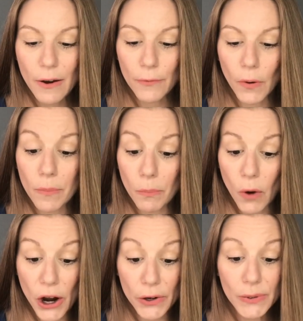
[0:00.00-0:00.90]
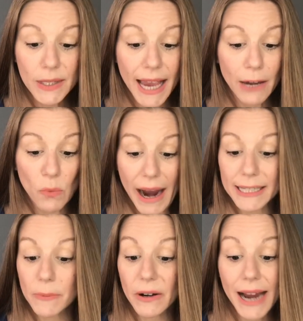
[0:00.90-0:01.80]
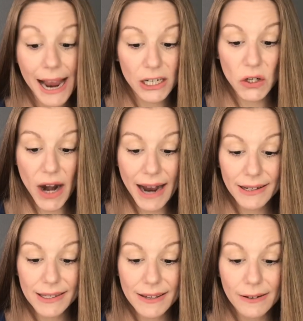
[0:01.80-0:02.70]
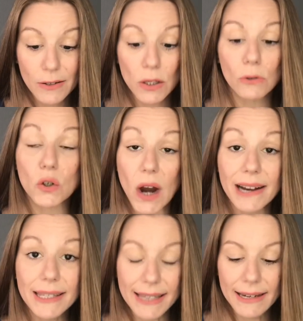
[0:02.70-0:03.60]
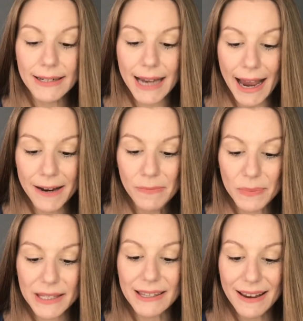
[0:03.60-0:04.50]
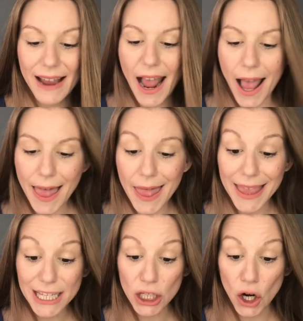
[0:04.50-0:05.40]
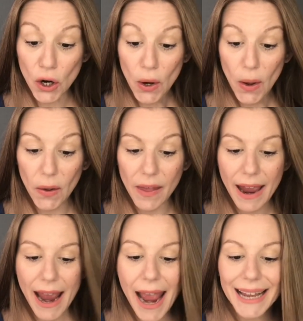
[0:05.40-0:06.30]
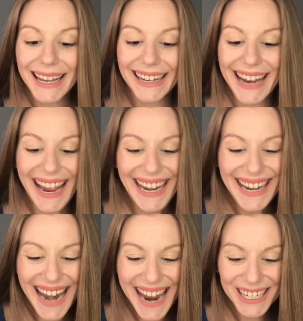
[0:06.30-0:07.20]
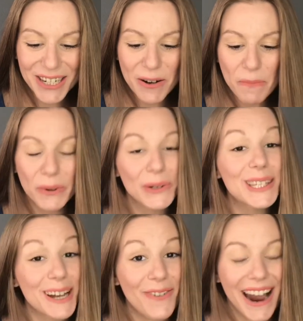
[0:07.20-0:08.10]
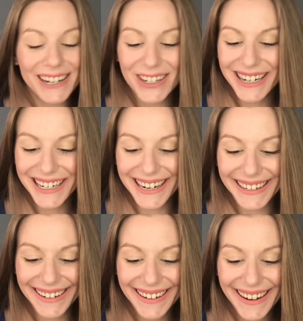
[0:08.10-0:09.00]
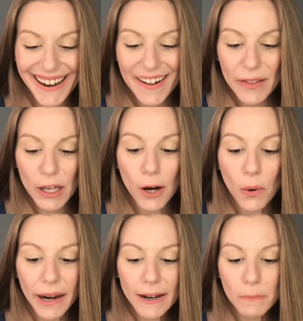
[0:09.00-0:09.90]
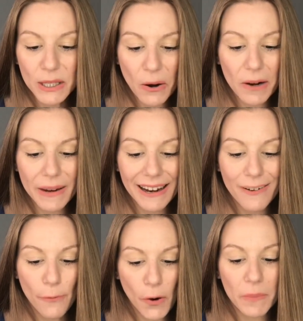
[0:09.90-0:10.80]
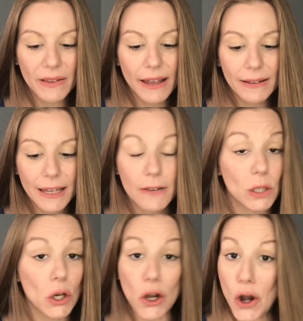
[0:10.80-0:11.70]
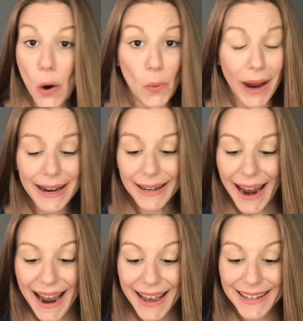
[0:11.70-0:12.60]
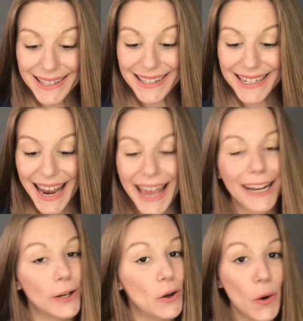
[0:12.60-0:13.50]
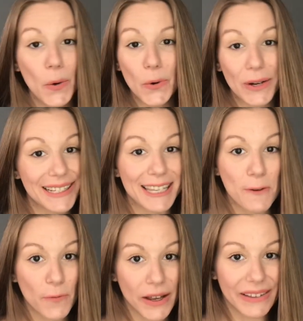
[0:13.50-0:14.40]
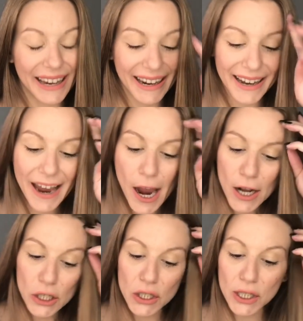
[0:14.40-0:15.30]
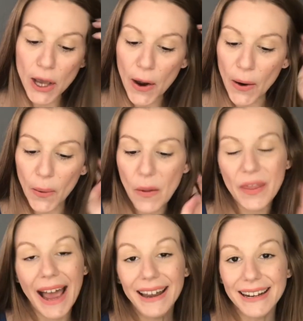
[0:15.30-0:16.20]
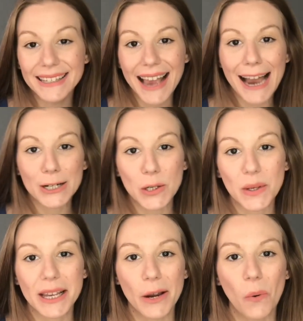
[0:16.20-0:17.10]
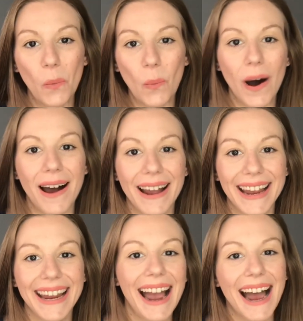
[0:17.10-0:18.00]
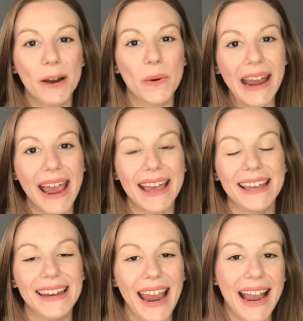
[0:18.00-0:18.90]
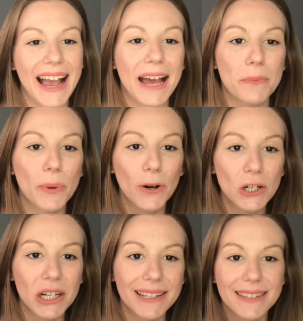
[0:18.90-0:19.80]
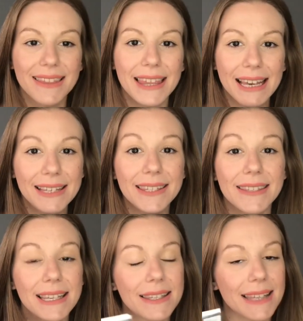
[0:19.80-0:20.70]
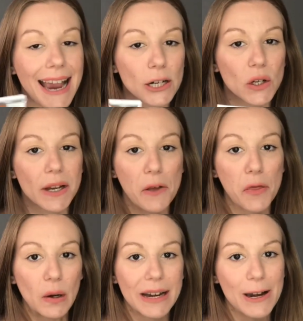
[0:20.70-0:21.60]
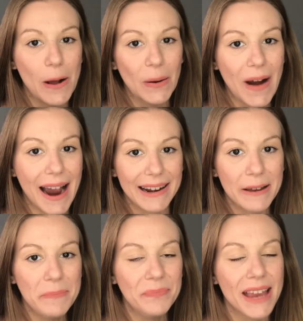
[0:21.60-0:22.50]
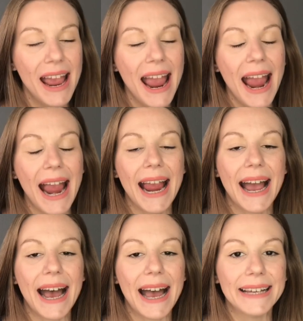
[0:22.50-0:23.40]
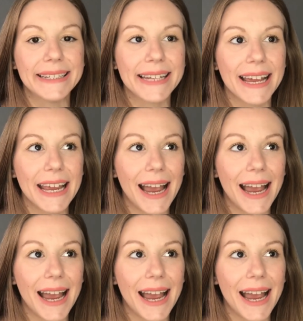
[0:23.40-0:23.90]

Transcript: from rose and raspberry extracts. So dry skin types, this girl, can get an extra boost of hydration. The quick absorbing formula leaves no white cast and no greasy feeling. So that is actually why I went ahead and purchased this. This is actually a $30 item, and